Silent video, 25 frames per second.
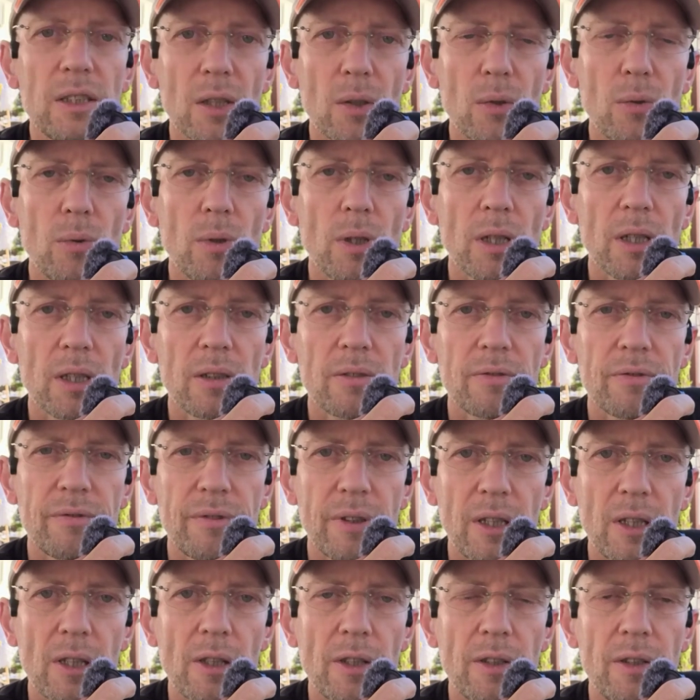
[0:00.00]
So I
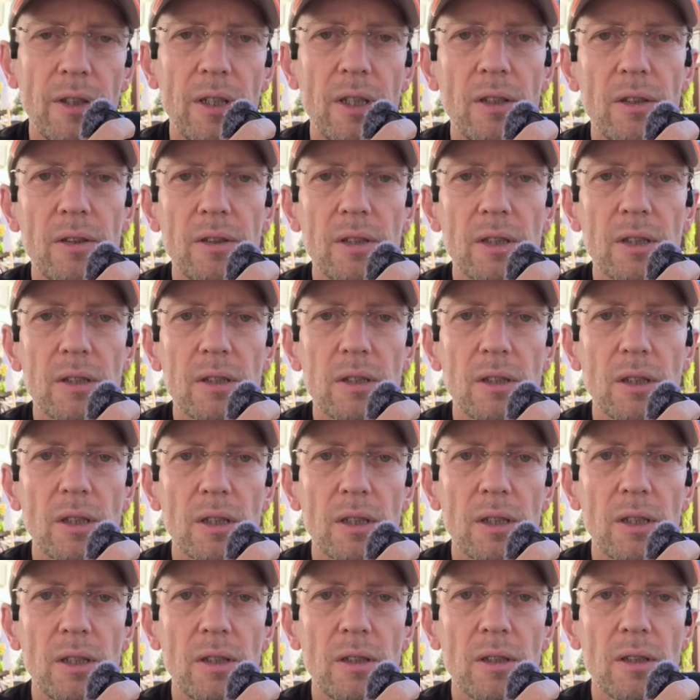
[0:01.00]
finally think that
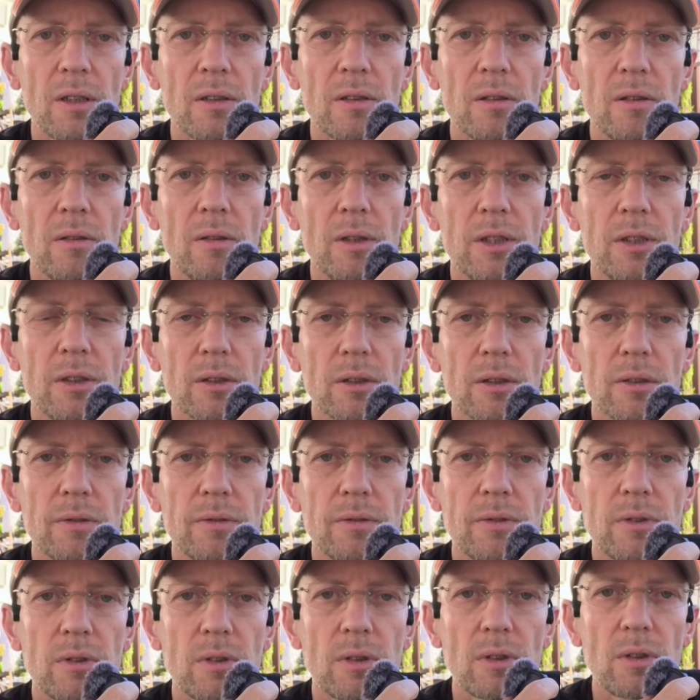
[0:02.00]
I
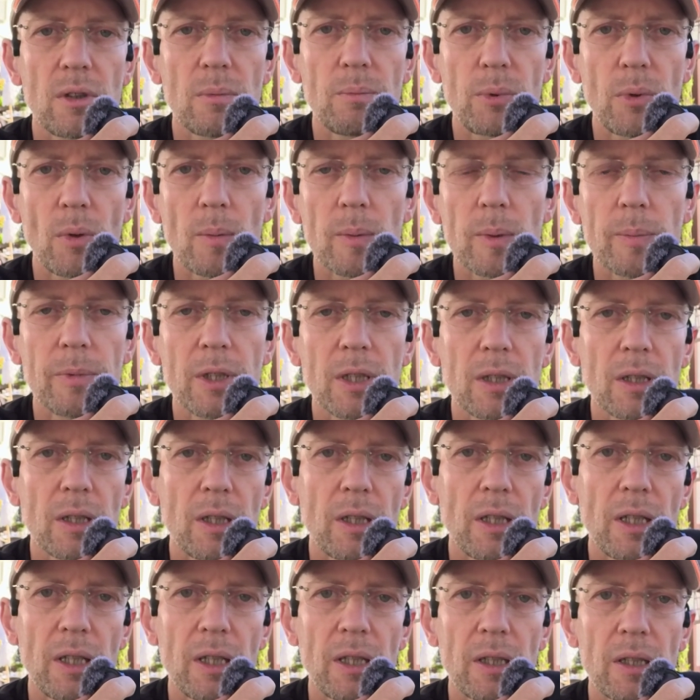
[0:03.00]
resolved the problem that
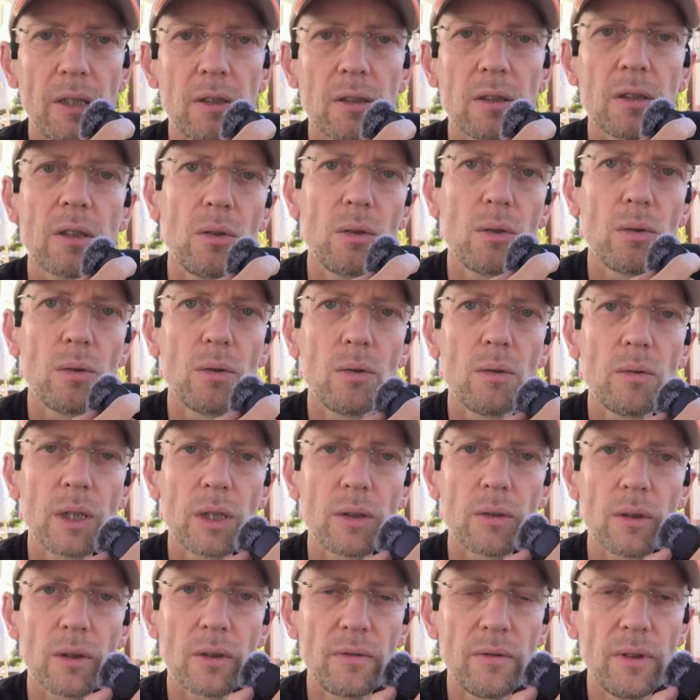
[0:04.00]
I had to
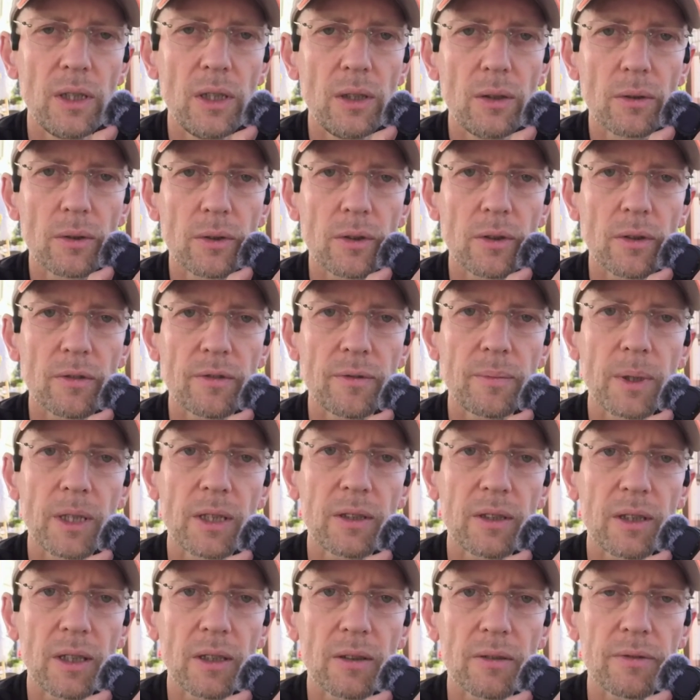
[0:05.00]
record videos of
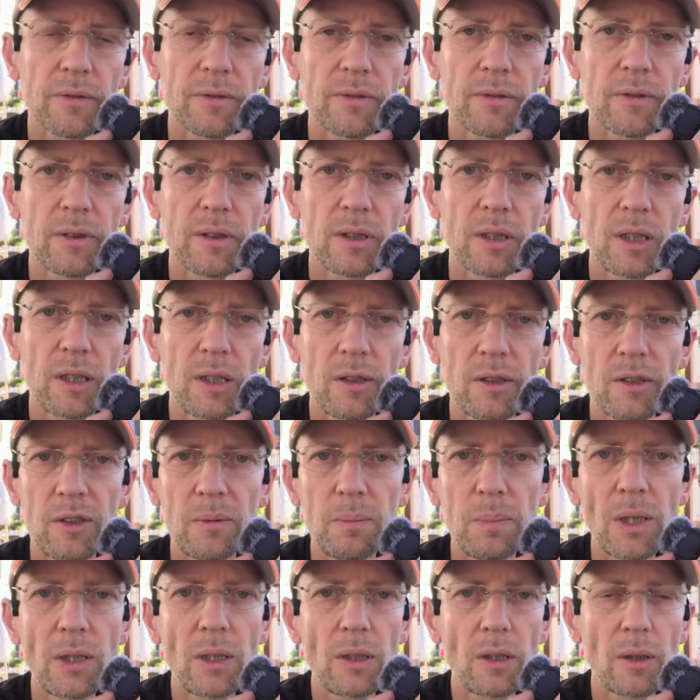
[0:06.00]
myself and
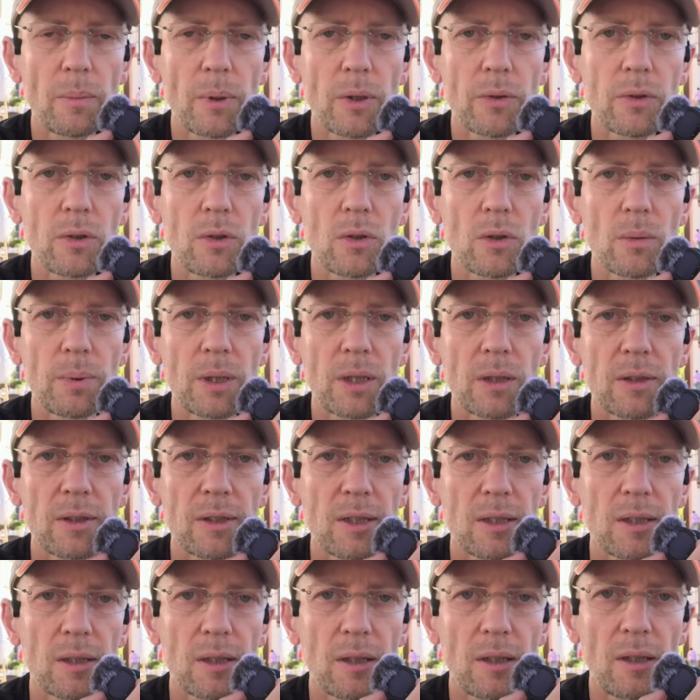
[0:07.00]
speaking about the topics
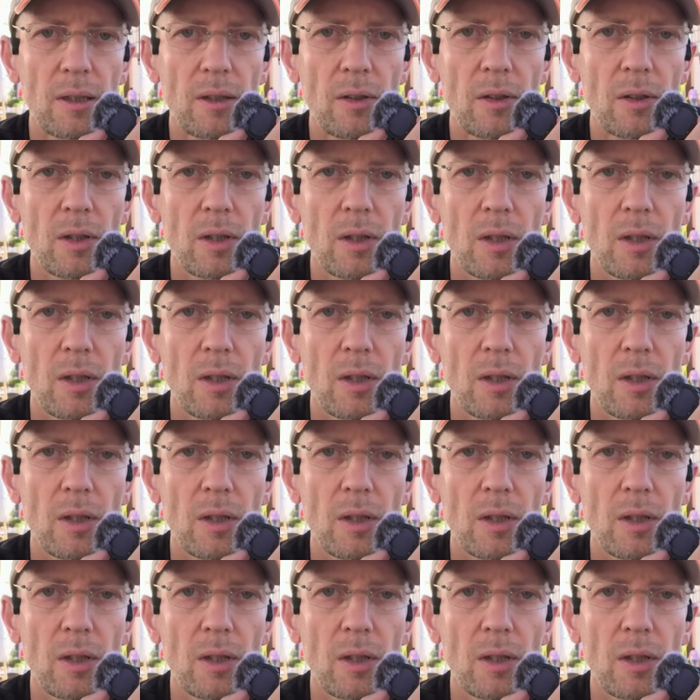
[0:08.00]
that I